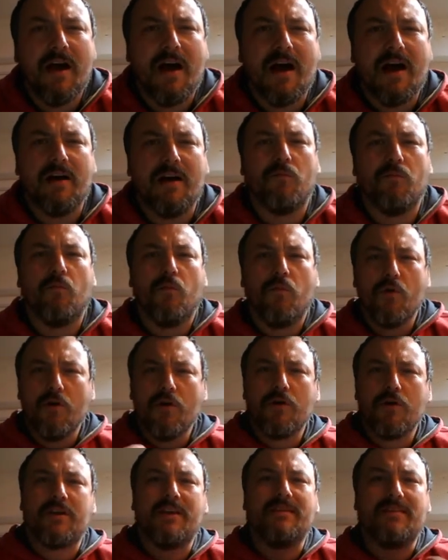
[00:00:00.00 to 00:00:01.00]
and
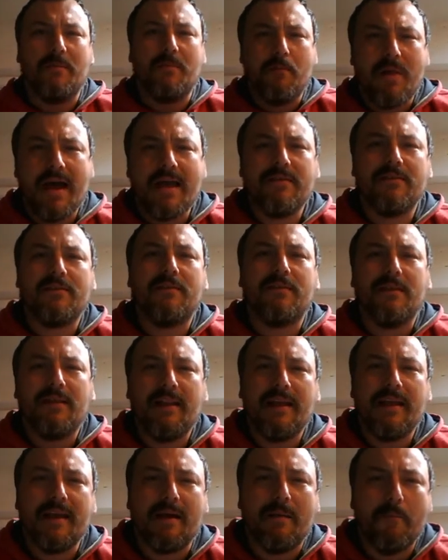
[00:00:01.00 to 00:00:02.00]
work
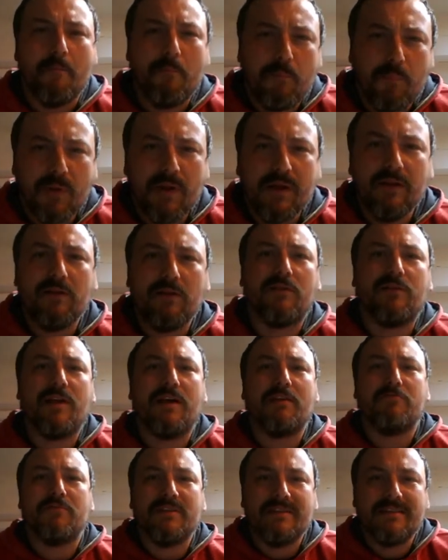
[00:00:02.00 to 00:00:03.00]
independently and build
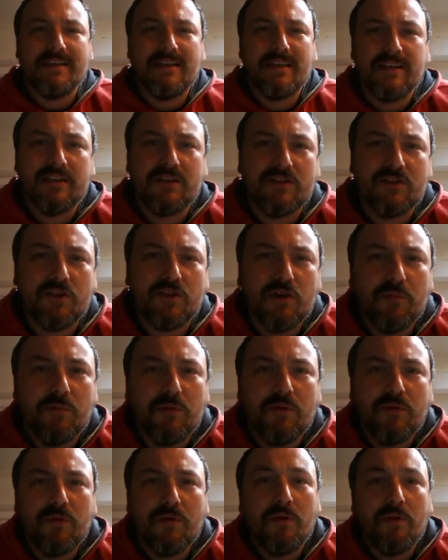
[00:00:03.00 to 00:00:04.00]
that resilience up,
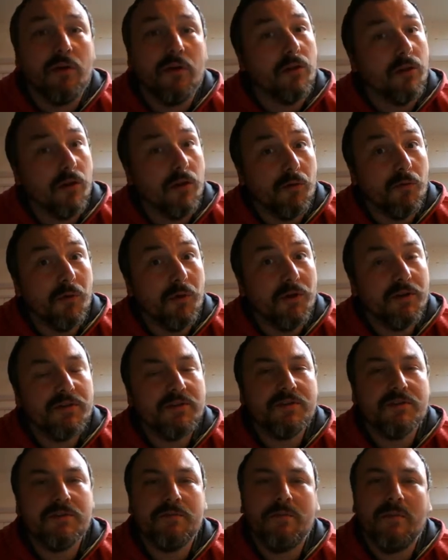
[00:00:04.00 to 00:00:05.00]
long
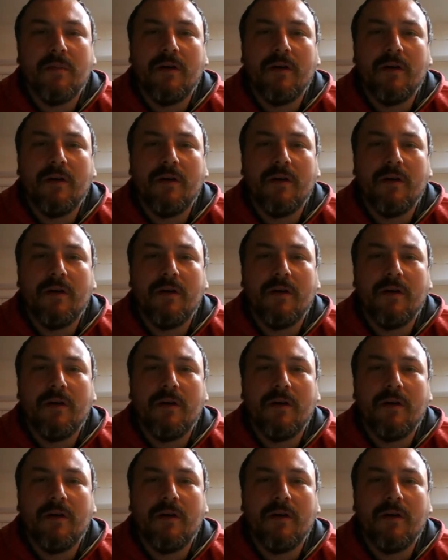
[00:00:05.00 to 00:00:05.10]
words,